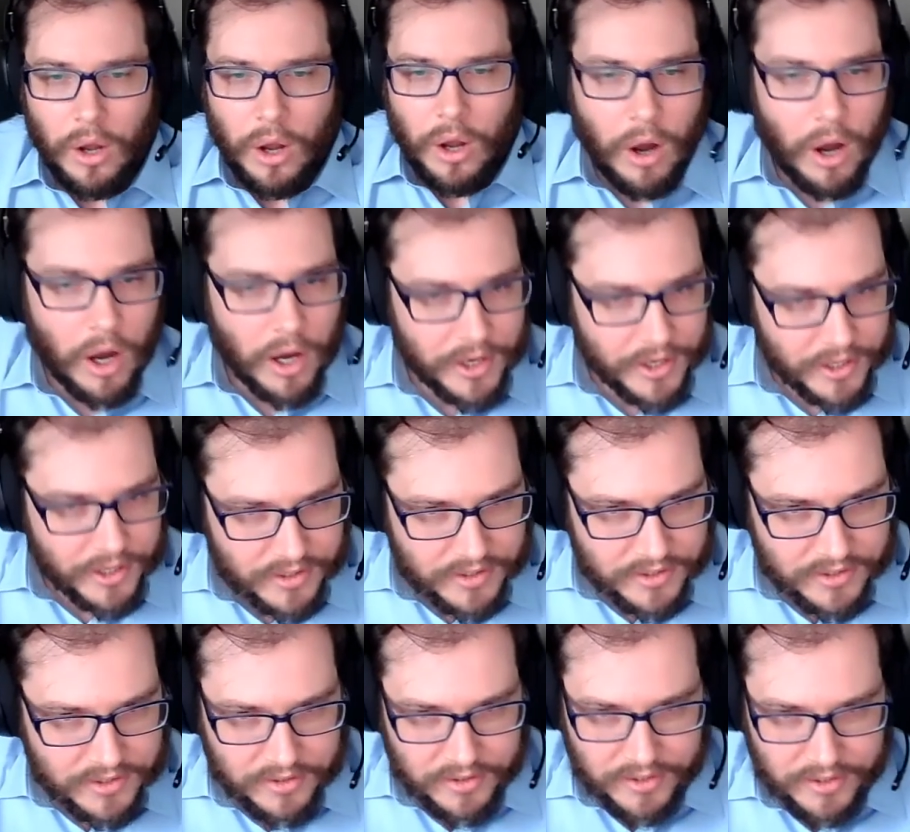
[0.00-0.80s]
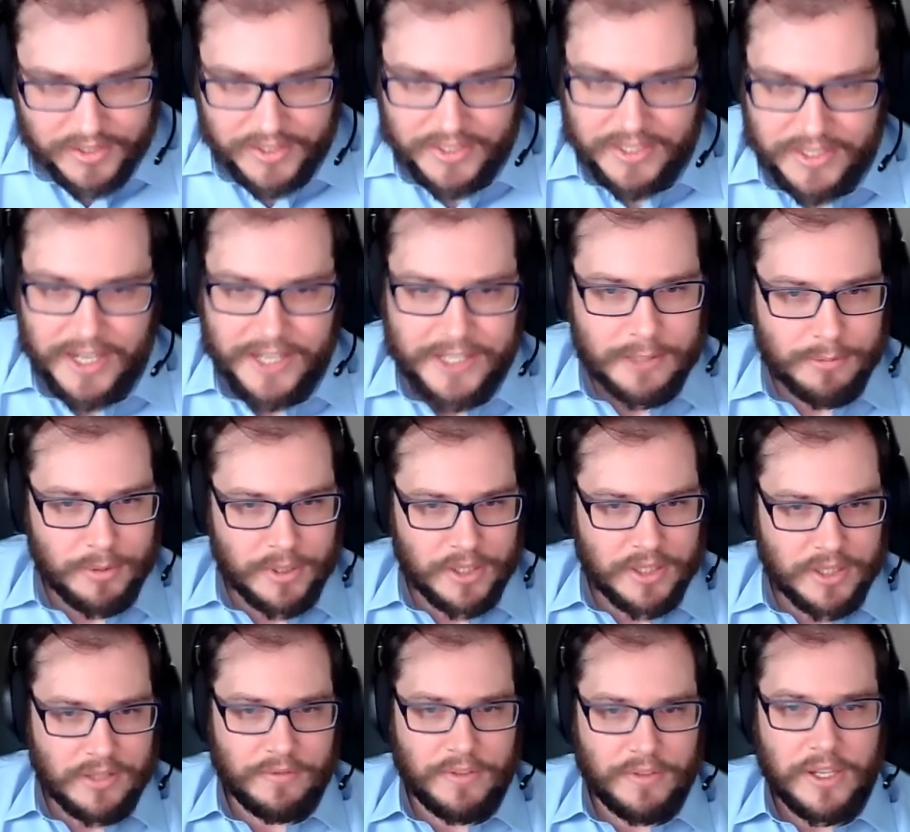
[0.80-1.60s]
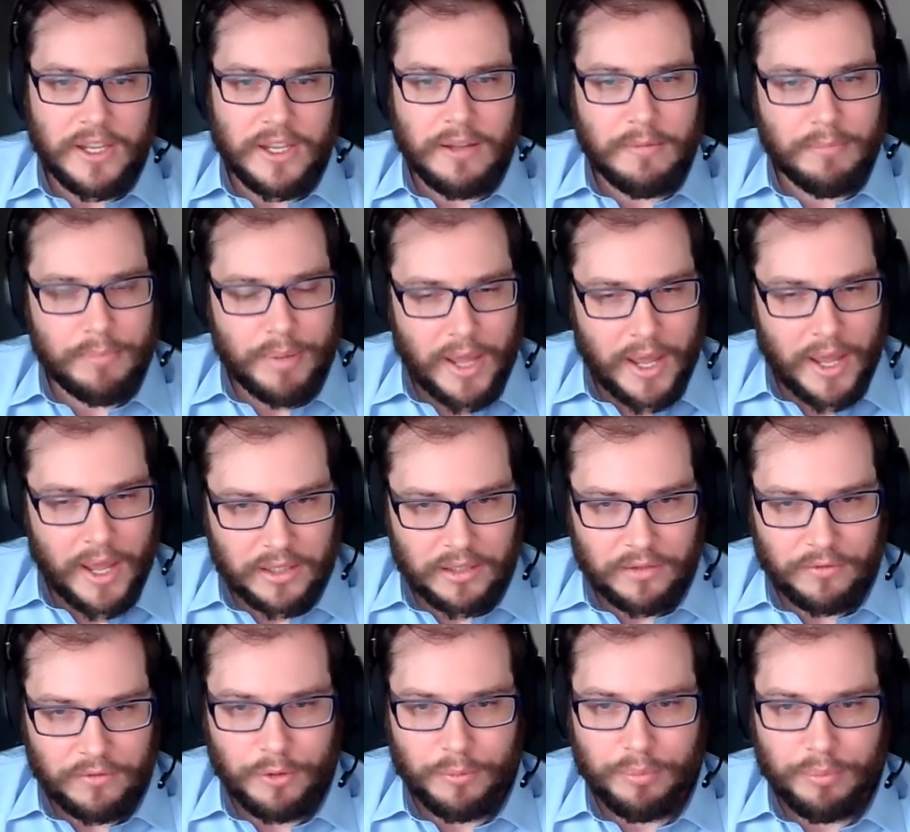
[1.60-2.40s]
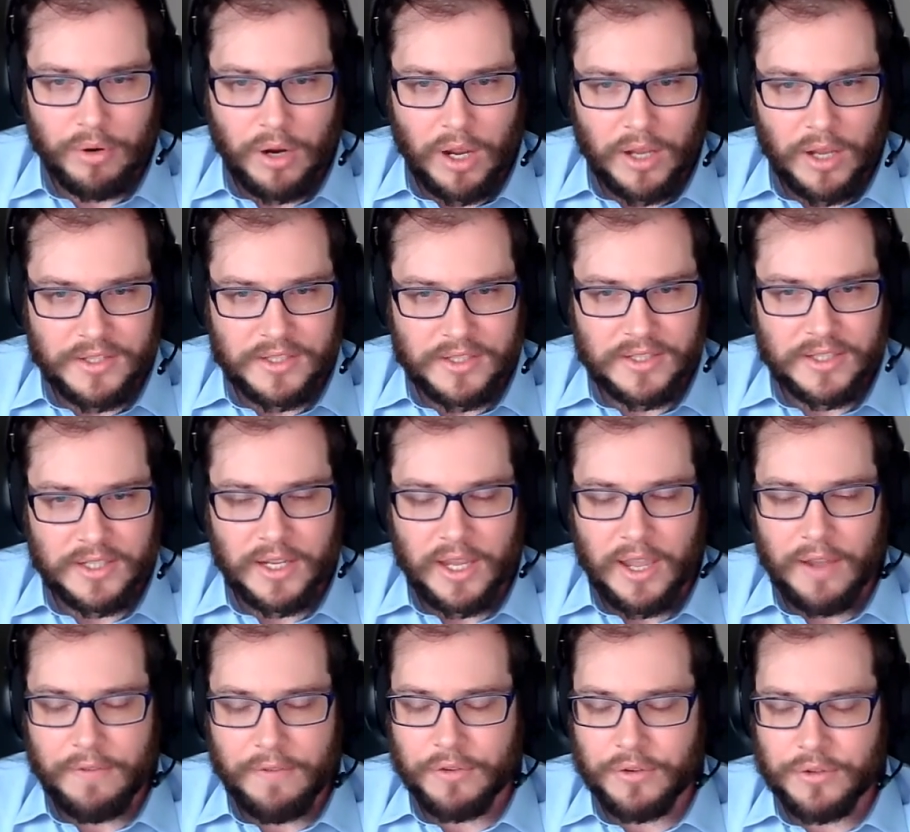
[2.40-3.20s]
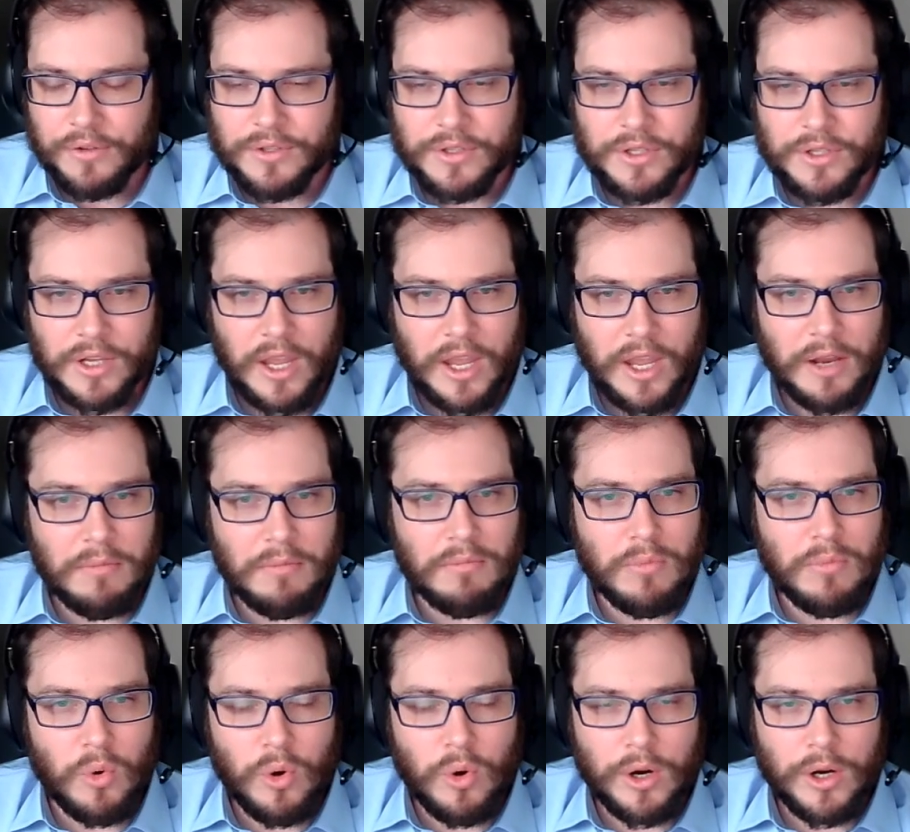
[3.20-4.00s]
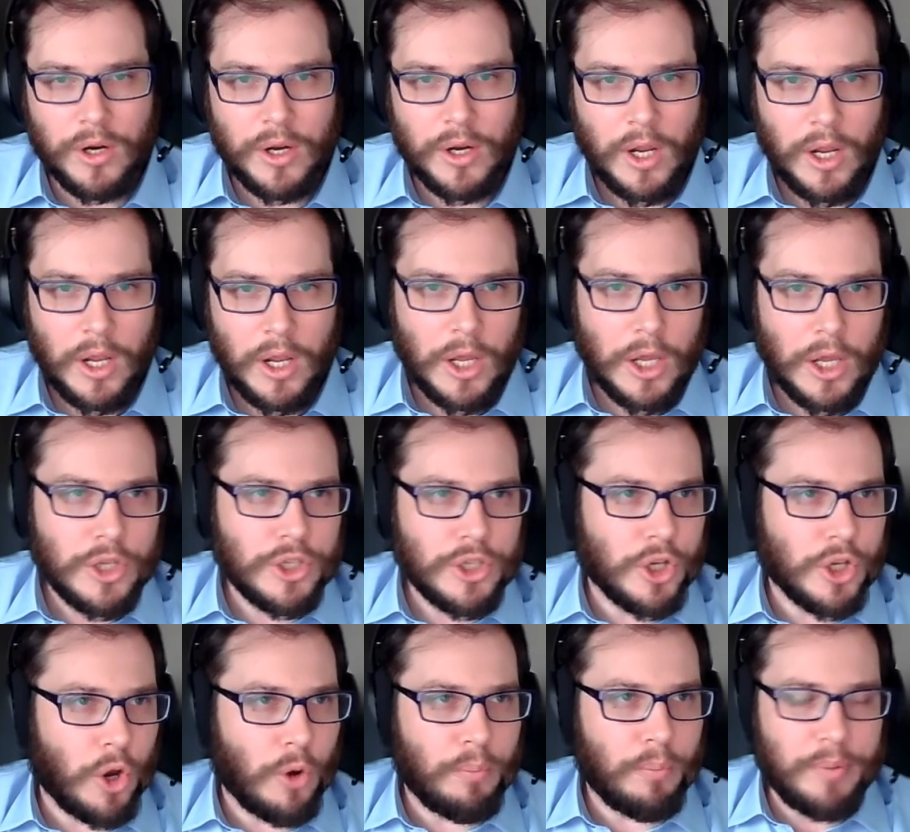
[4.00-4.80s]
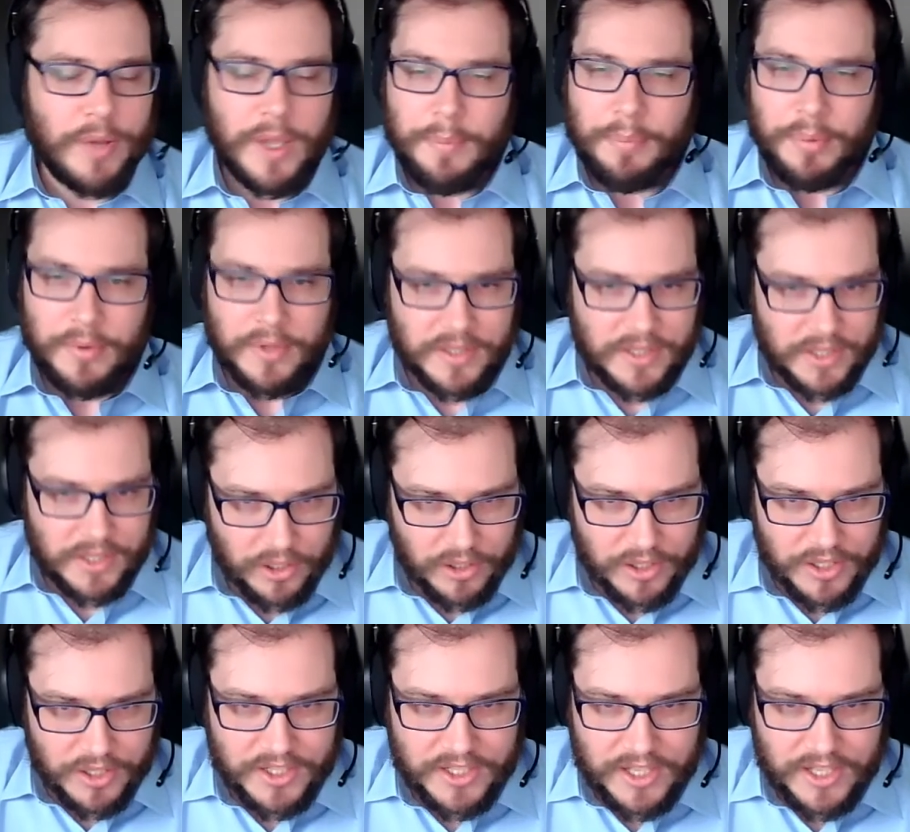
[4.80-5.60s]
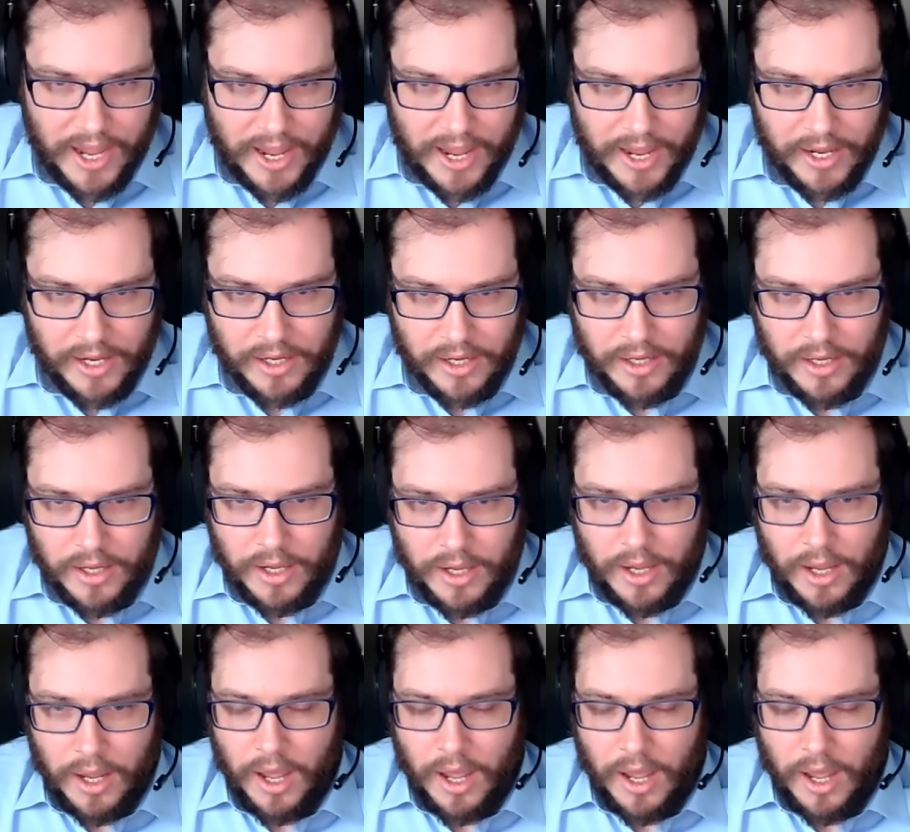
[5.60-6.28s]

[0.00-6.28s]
audits, assessments of the impact of your processing efforts, and more. So PIPL is here to stay.